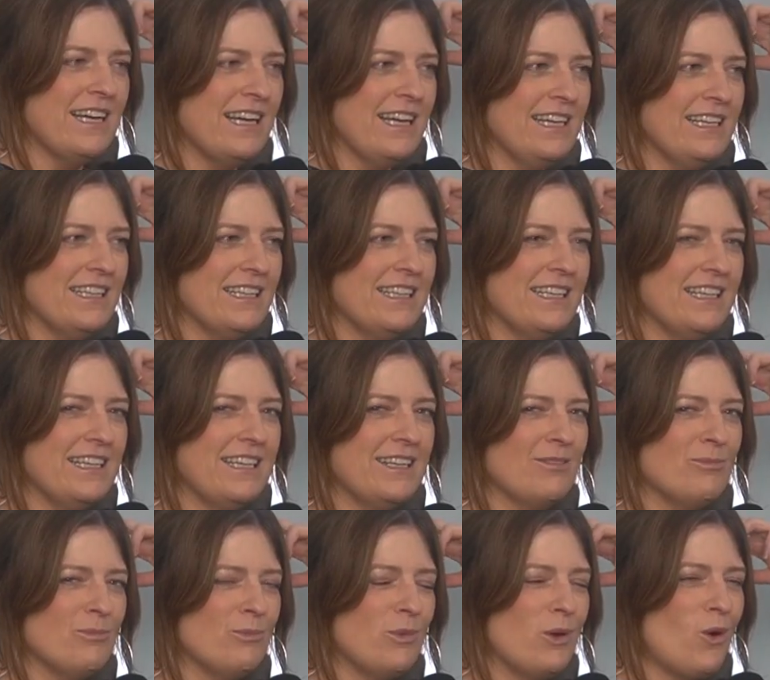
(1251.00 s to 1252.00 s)
Aye, like,
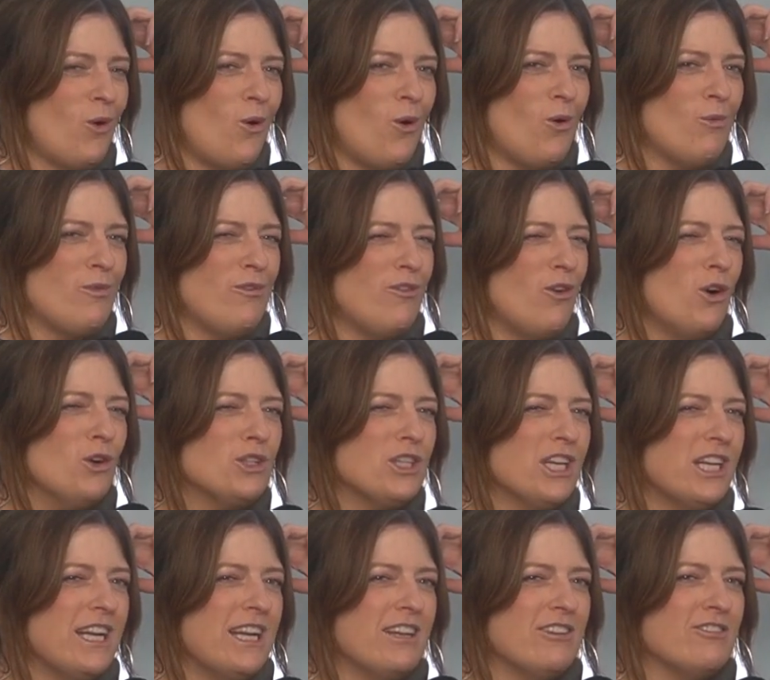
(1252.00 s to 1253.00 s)
we've all
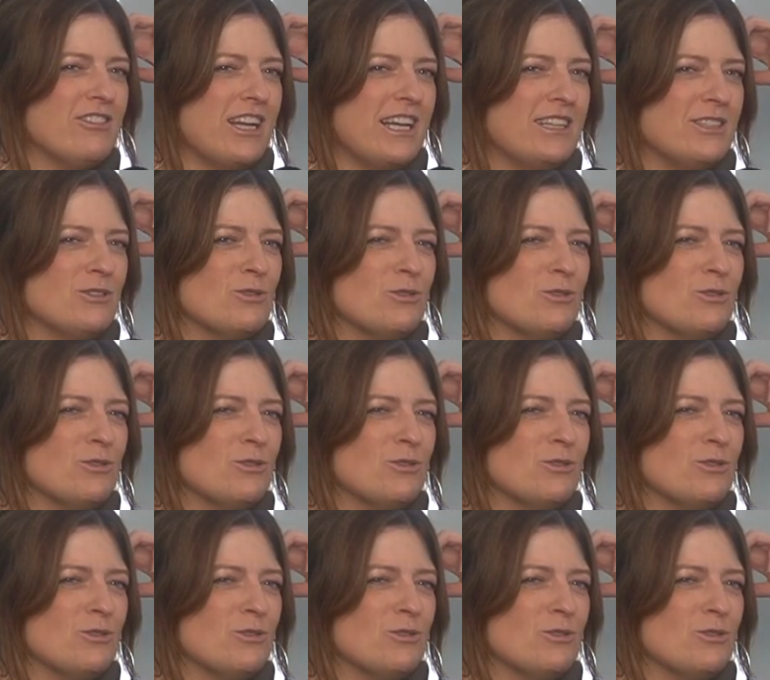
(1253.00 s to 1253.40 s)
done it, right?